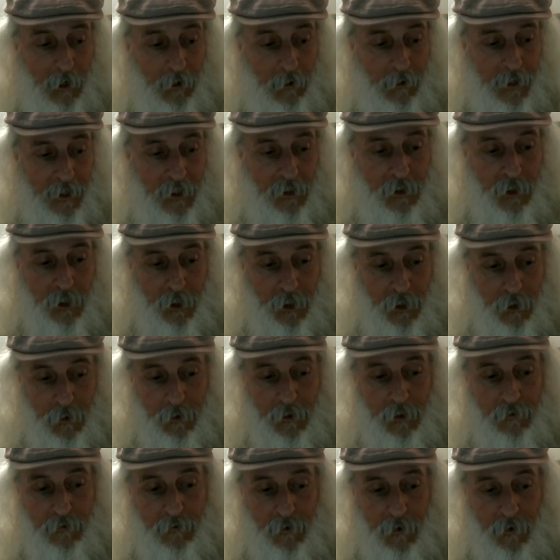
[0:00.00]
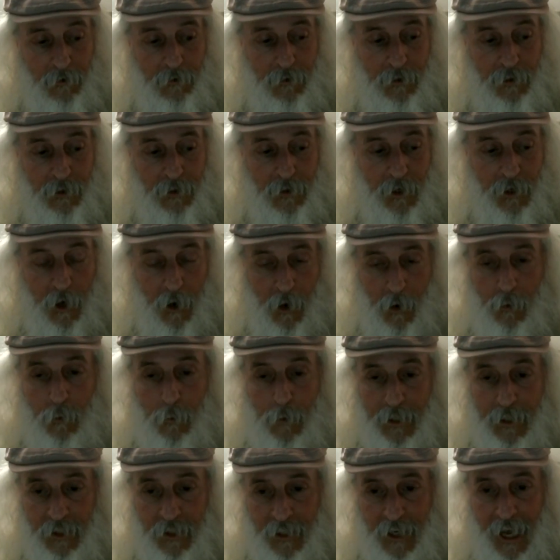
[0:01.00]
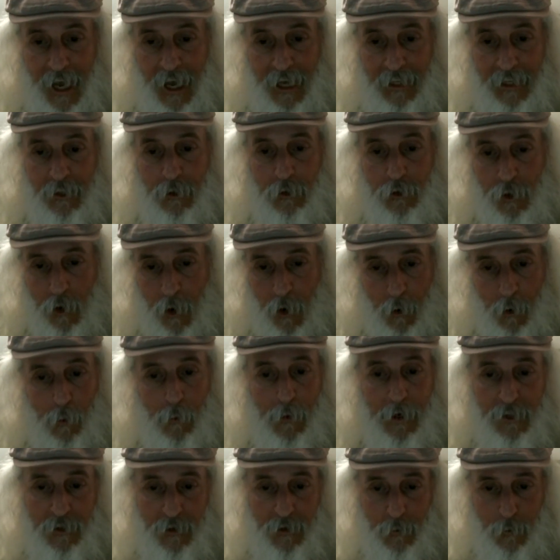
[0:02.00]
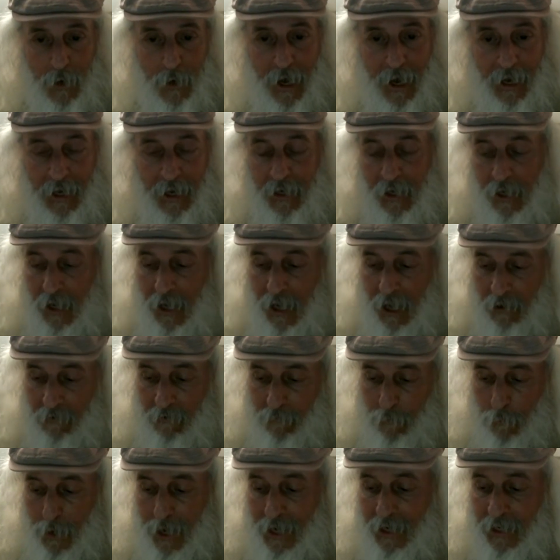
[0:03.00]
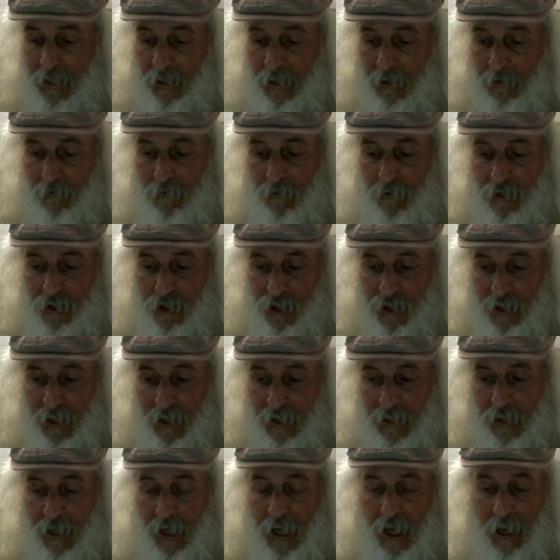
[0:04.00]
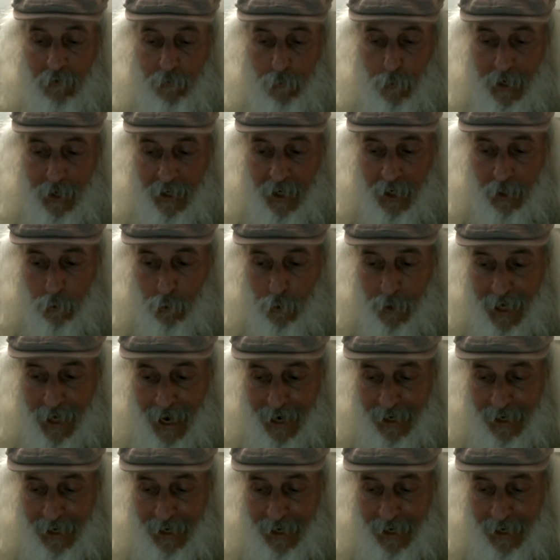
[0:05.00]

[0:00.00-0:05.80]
is the universe always can. There's always a way. If we can envision it, if we can create